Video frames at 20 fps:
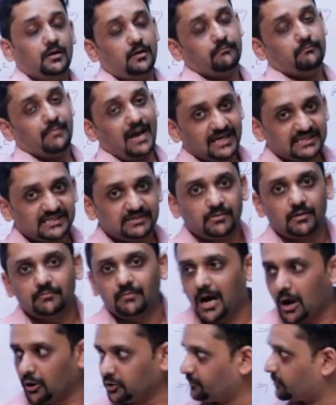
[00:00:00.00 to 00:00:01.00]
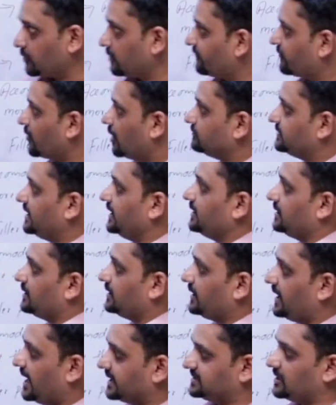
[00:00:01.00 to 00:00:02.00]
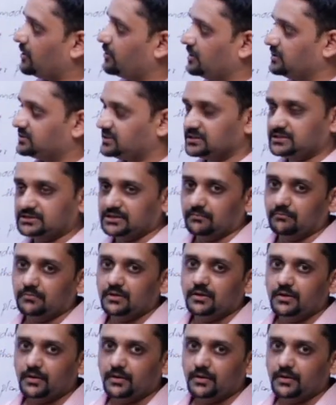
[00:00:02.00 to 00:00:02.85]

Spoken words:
maximum output from the hexagonal system.